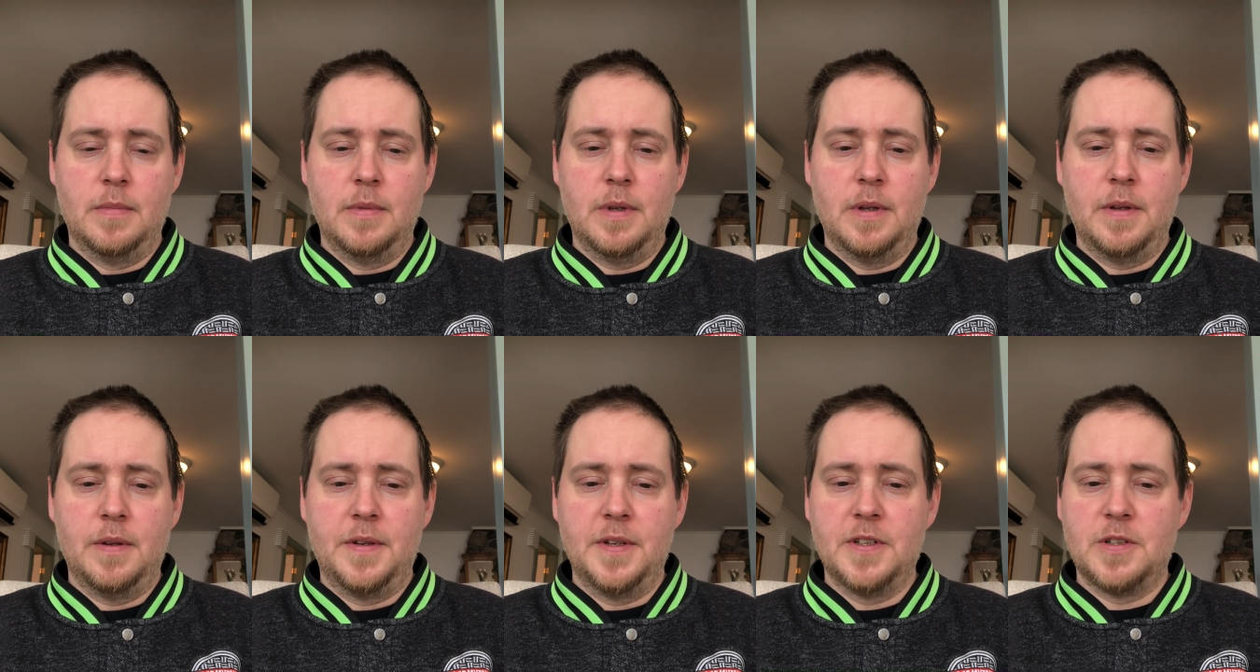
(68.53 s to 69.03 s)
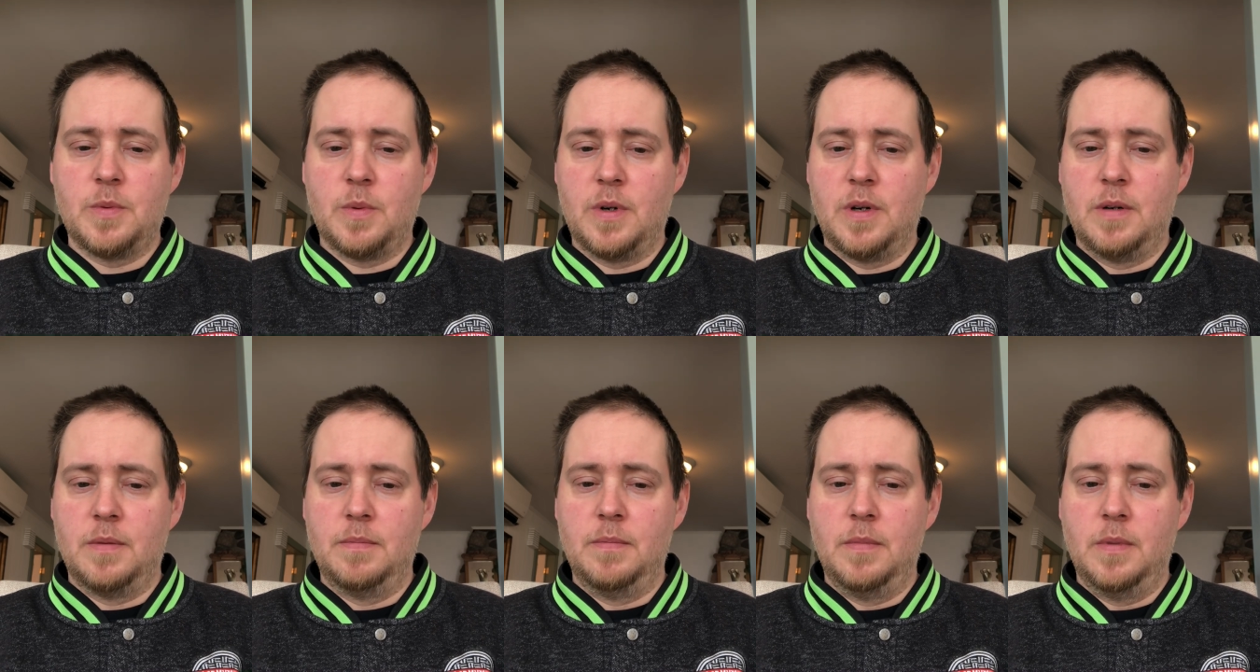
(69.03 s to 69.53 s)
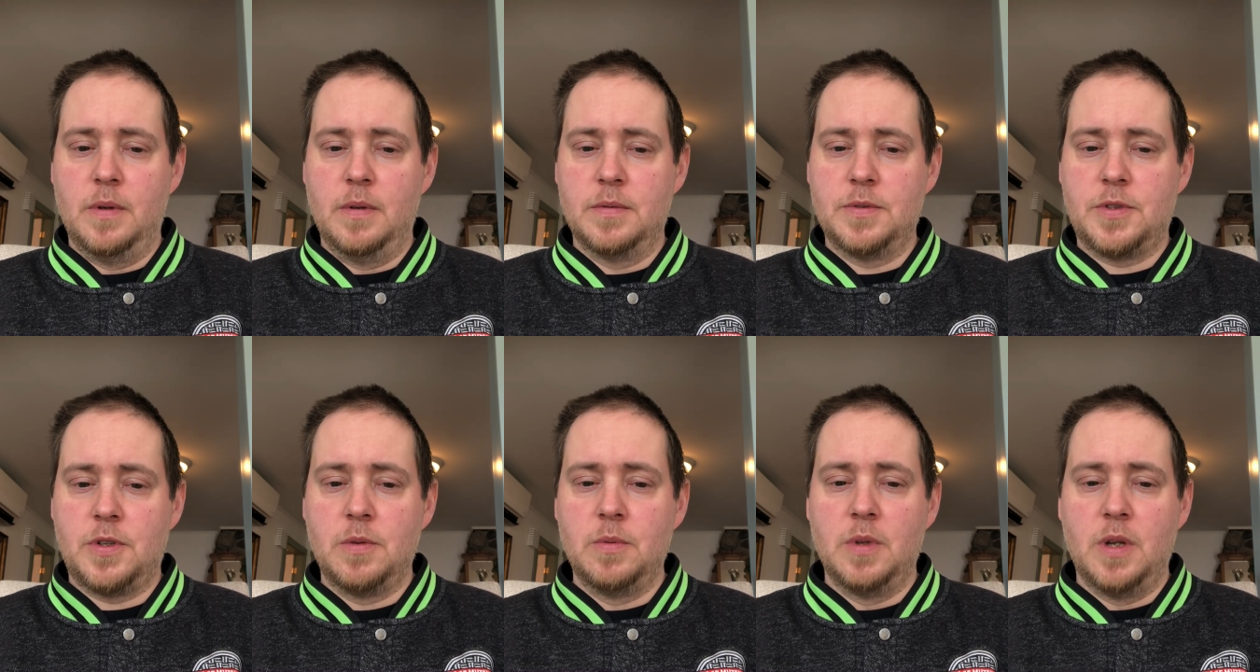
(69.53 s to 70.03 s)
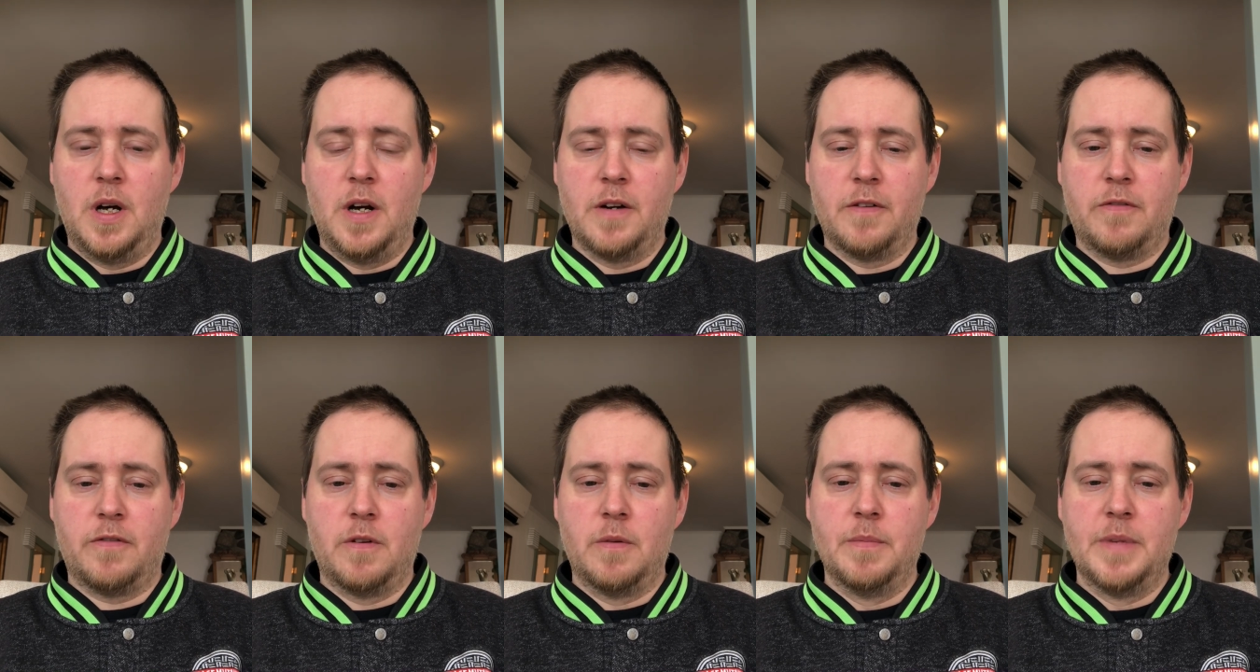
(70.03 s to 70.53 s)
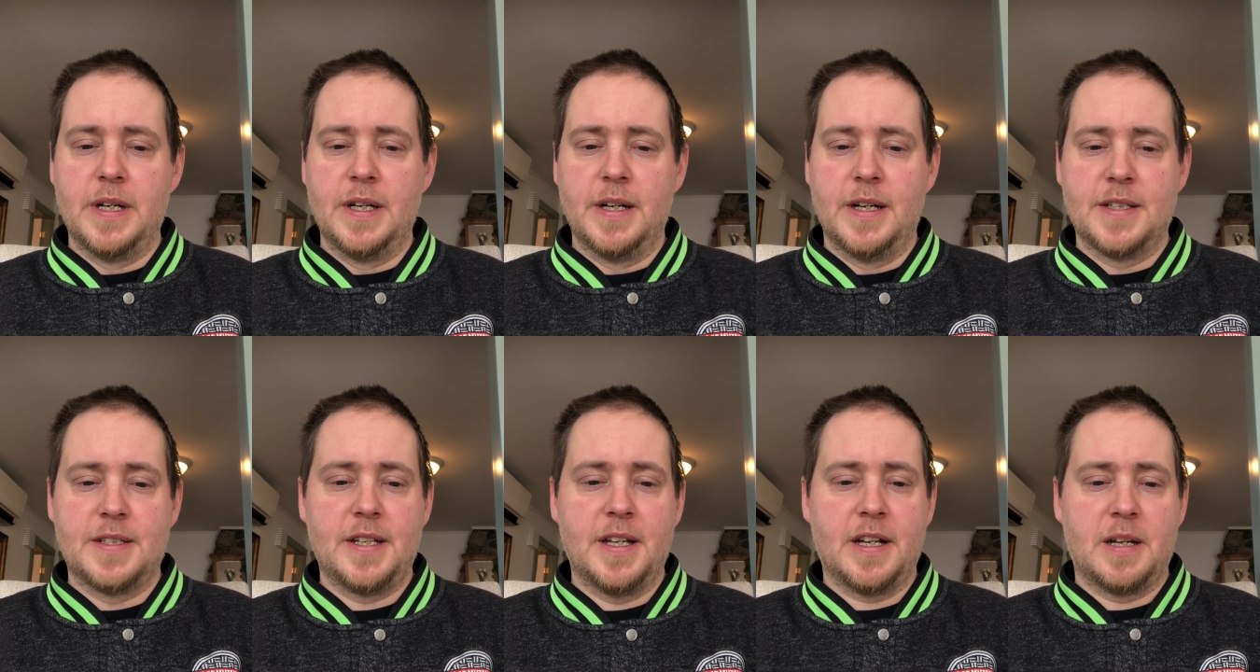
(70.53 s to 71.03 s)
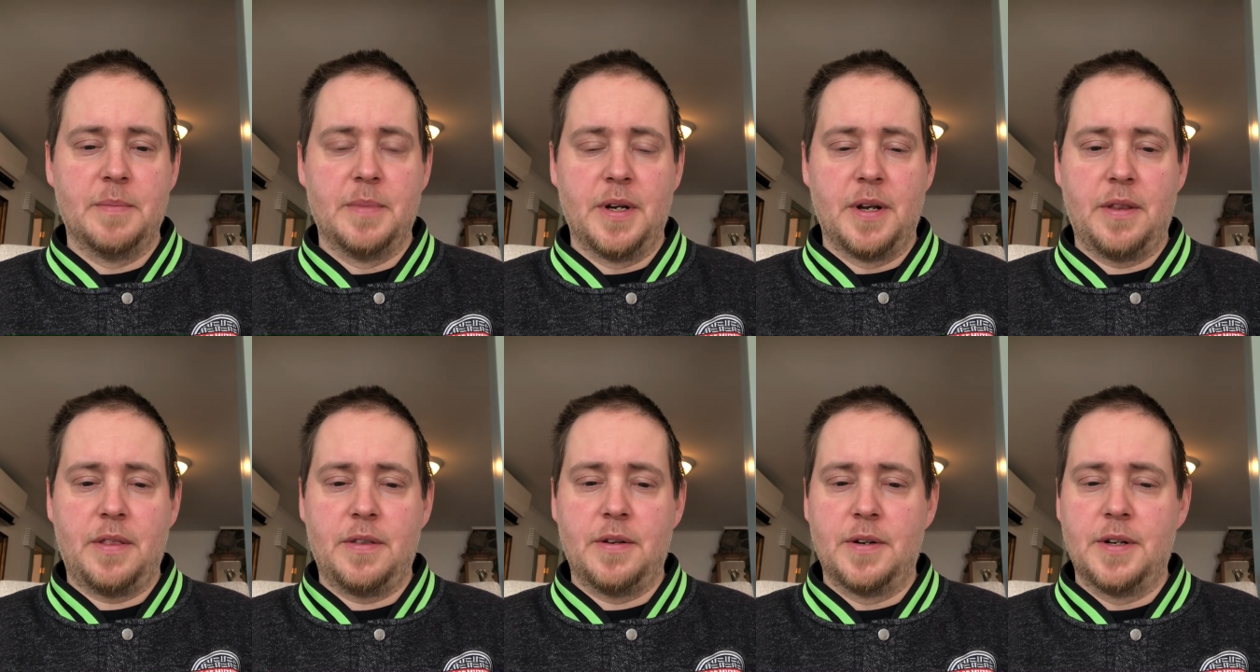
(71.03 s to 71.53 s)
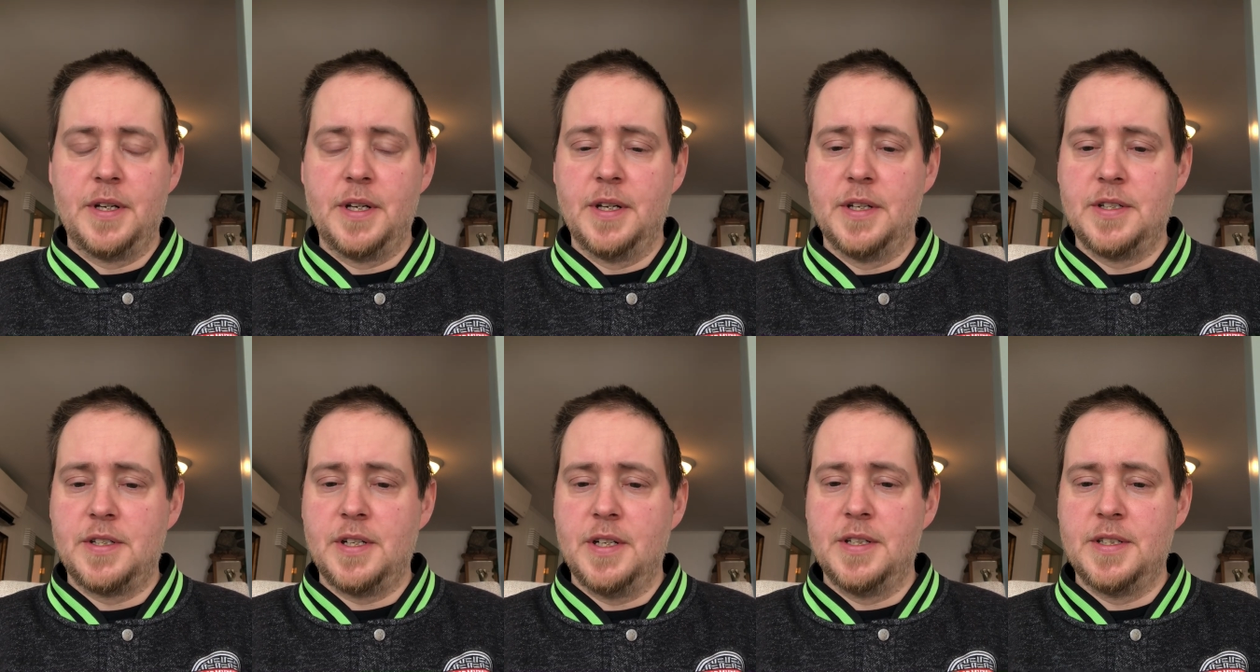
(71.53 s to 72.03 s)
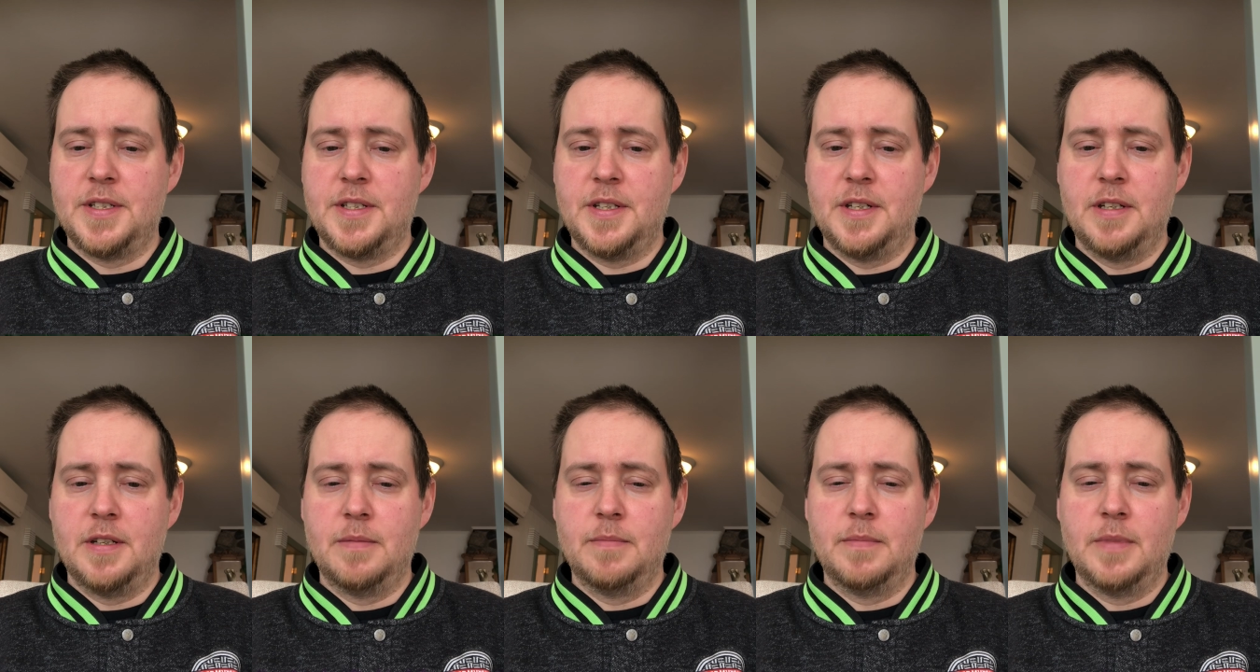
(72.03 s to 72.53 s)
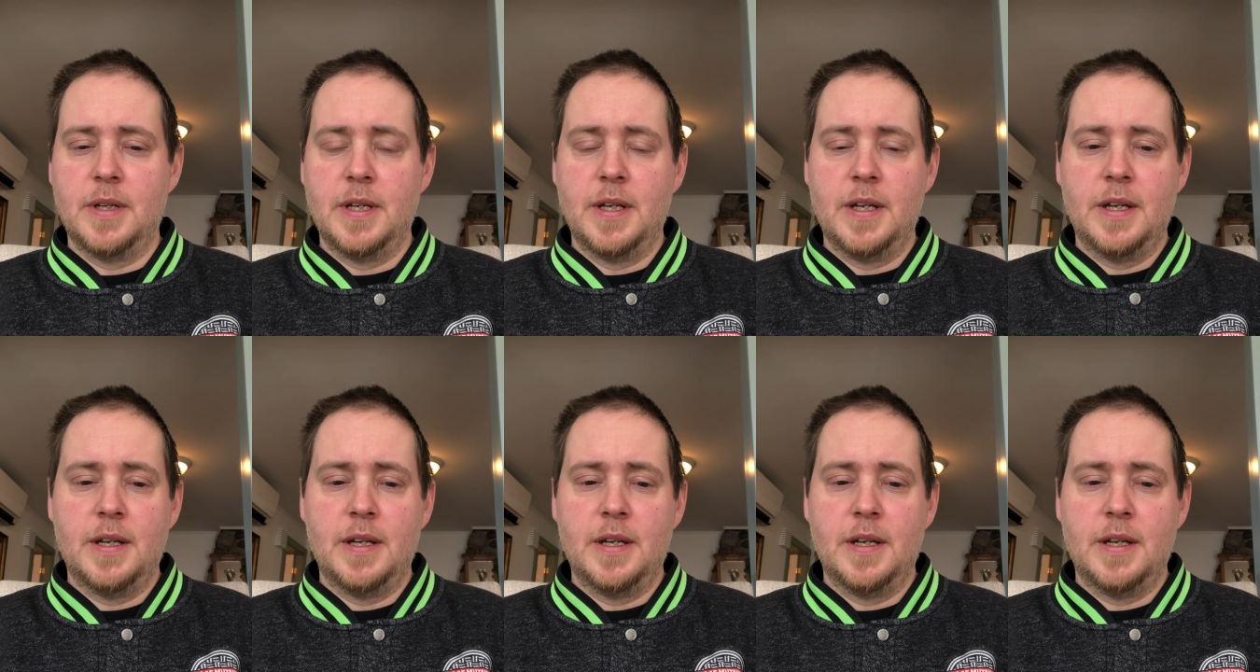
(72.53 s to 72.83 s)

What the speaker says: These were too long for me. I take about a 30-inch inseam.